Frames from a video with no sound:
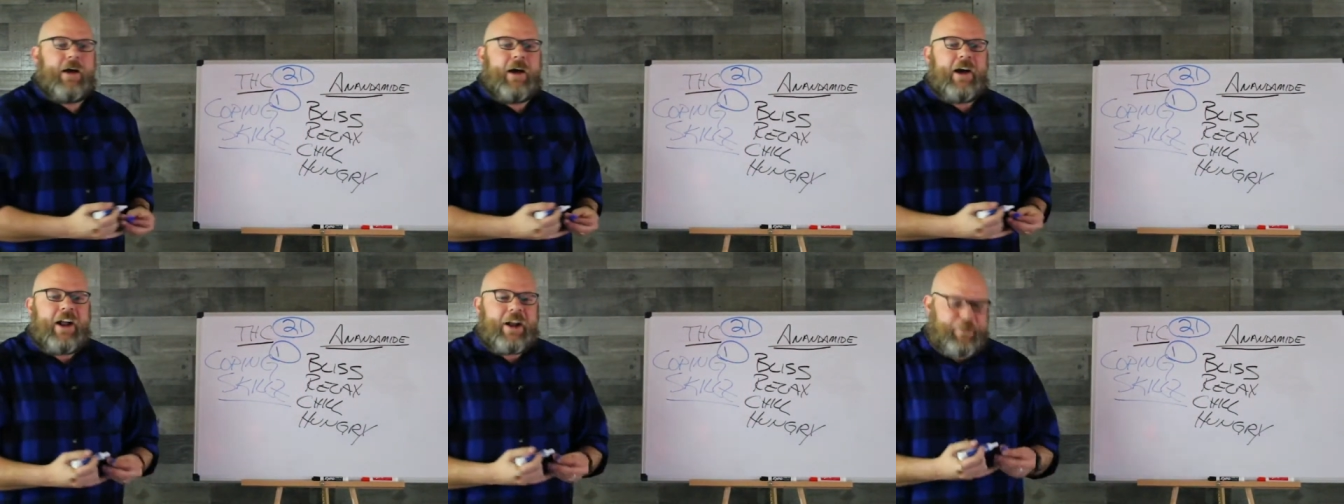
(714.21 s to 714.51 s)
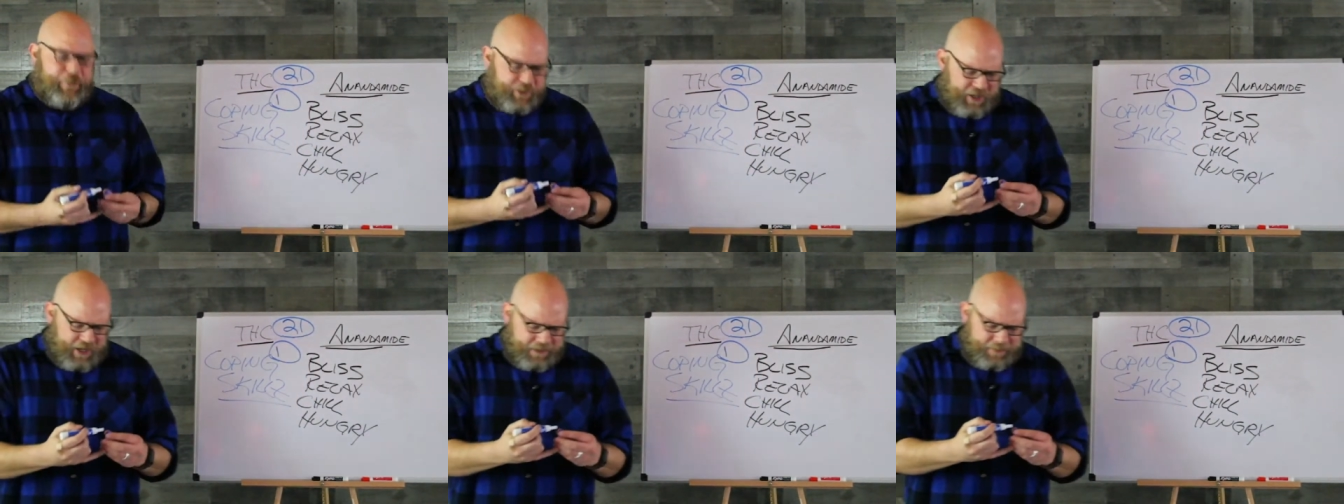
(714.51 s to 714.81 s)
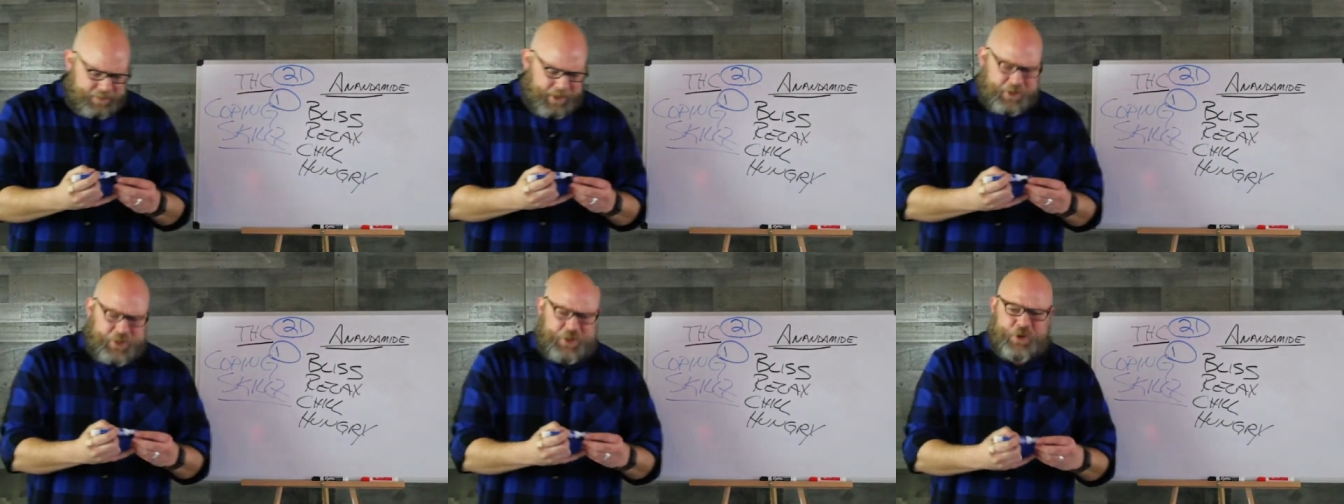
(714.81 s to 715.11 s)
And if we're talking
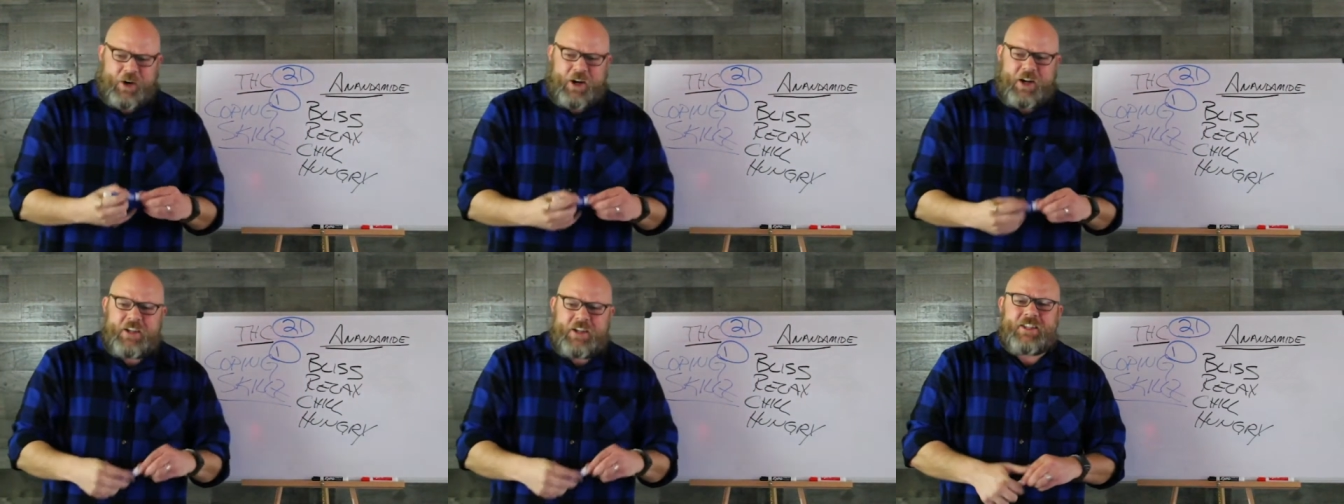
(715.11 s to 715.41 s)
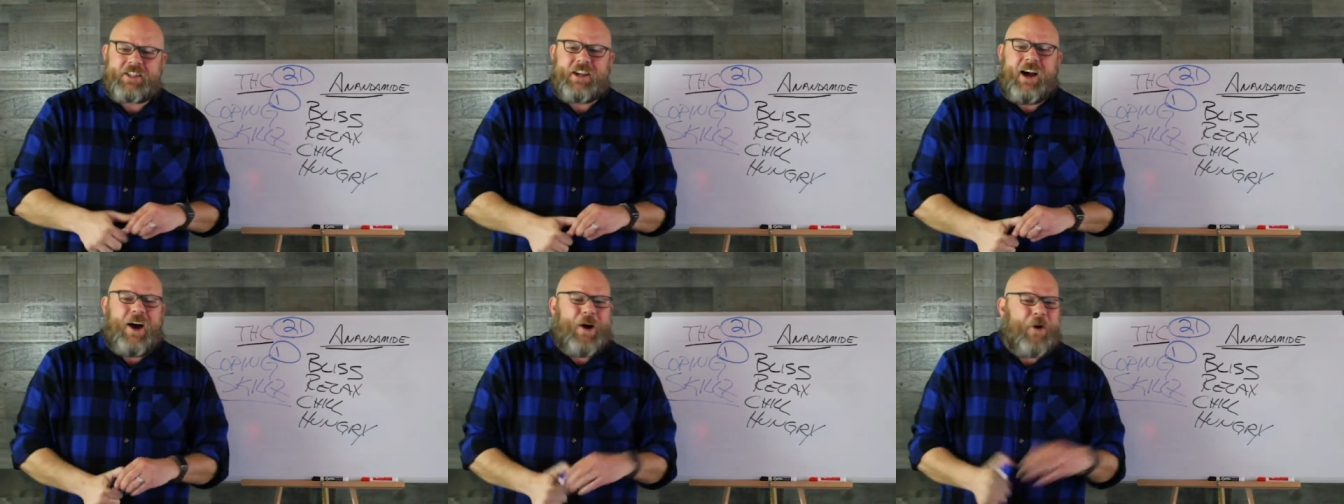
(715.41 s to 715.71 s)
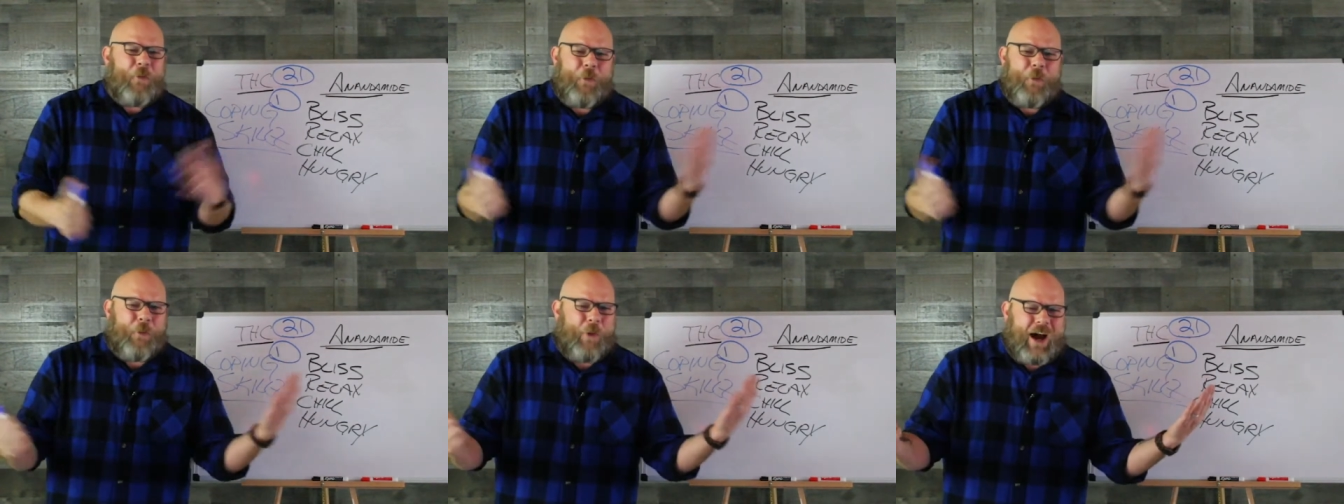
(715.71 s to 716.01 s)
about drugs,
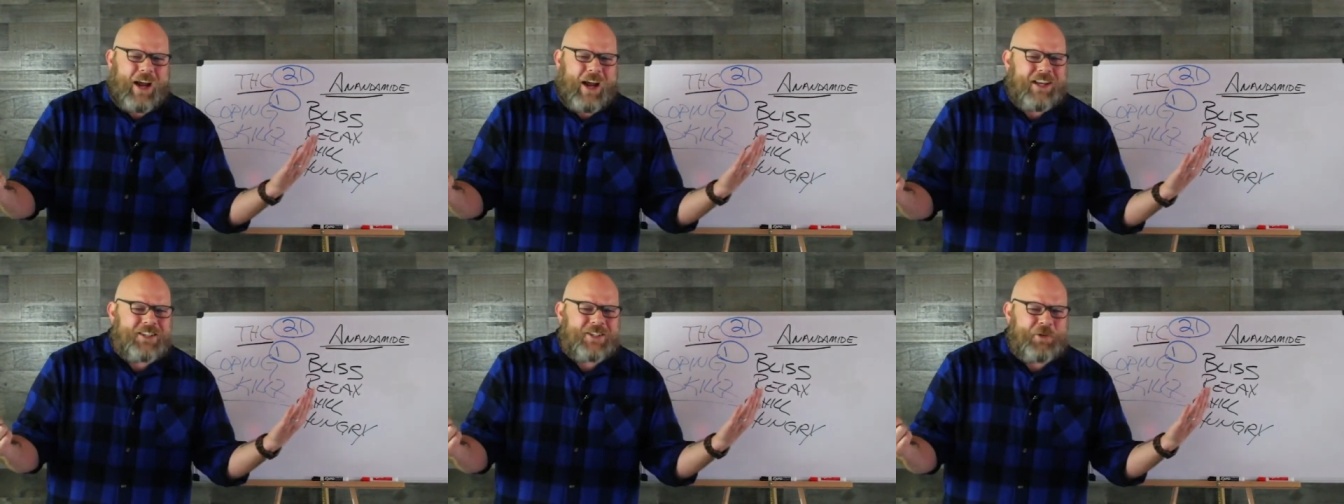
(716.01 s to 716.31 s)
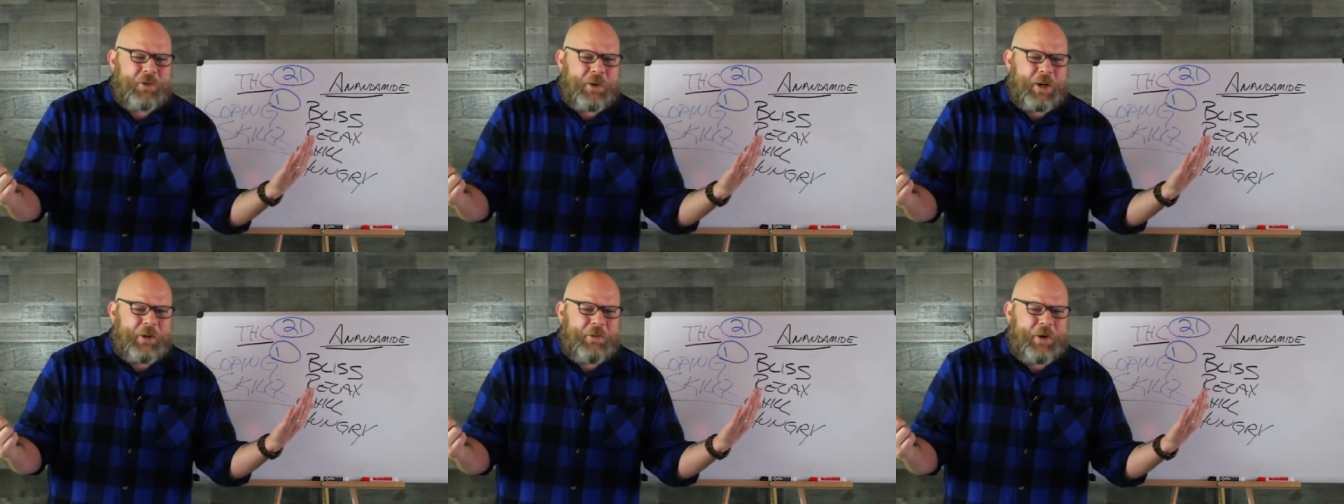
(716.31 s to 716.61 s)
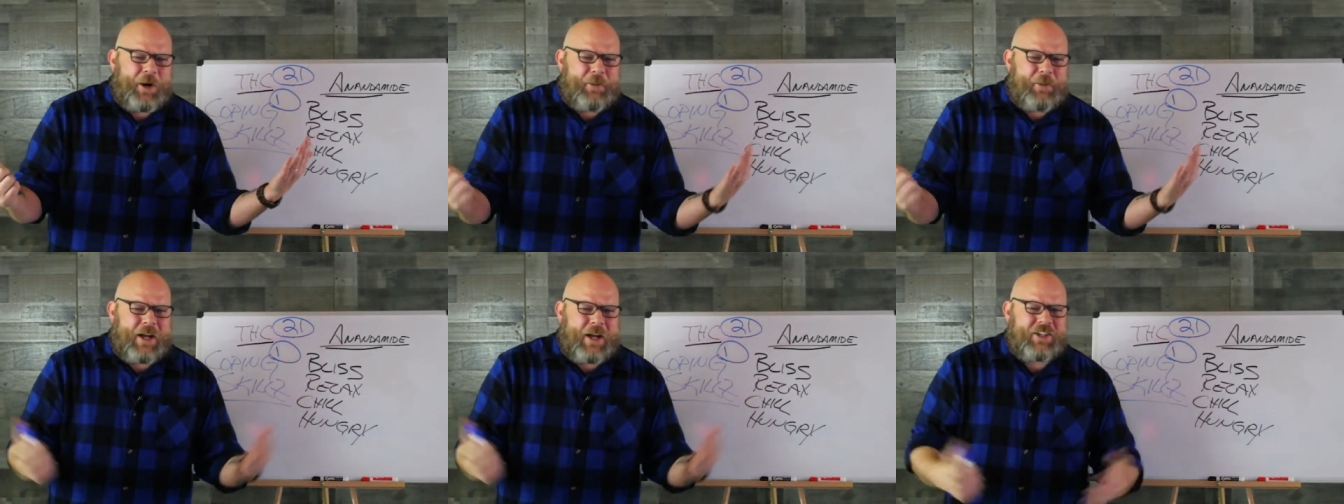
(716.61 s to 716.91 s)
why is
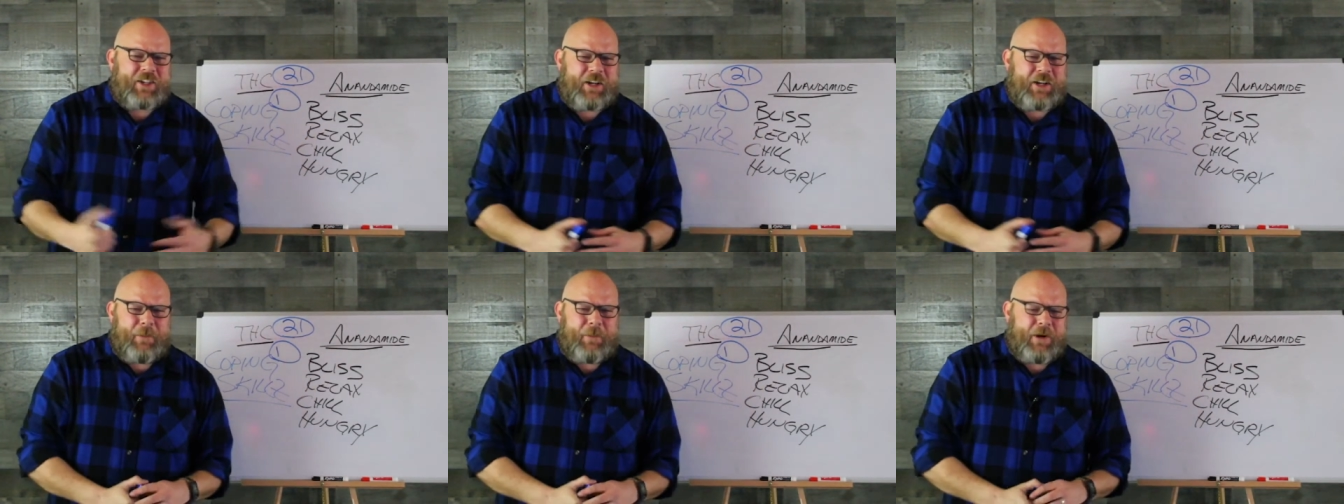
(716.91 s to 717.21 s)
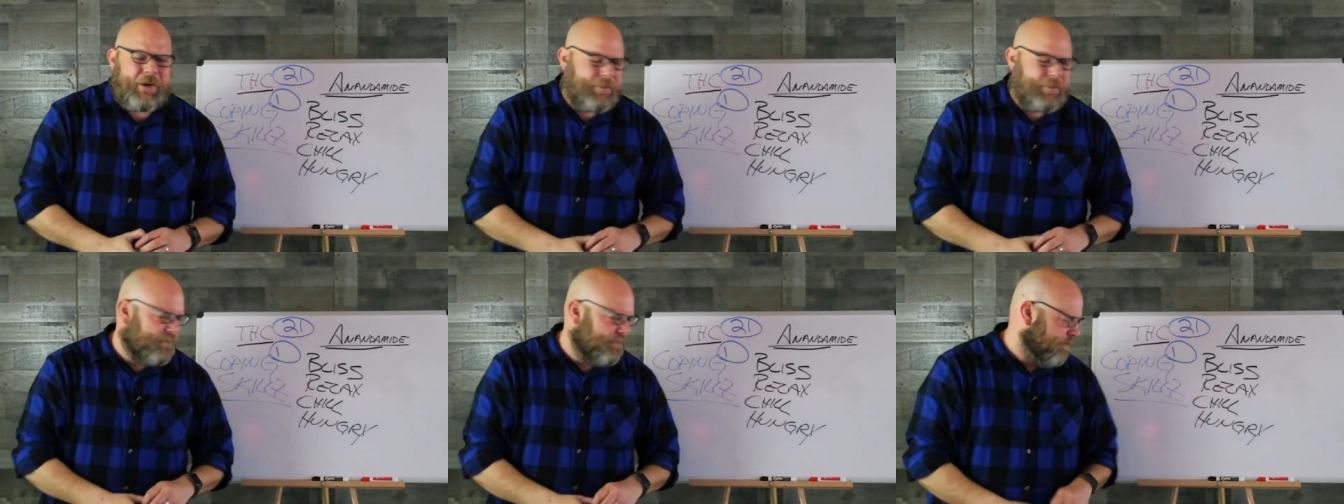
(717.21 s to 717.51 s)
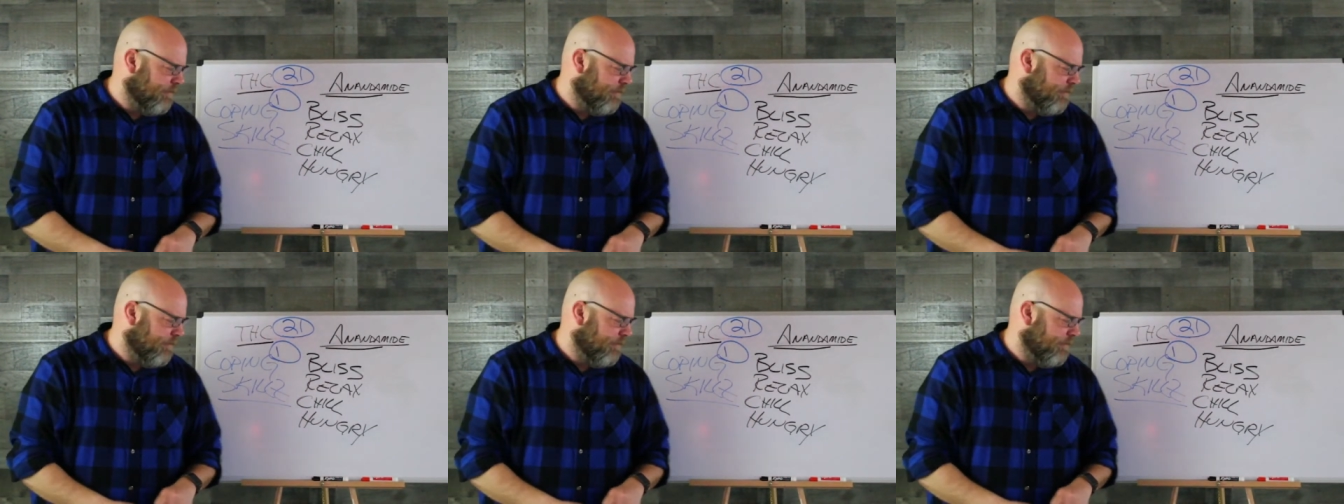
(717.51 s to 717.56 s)
21 a magic number?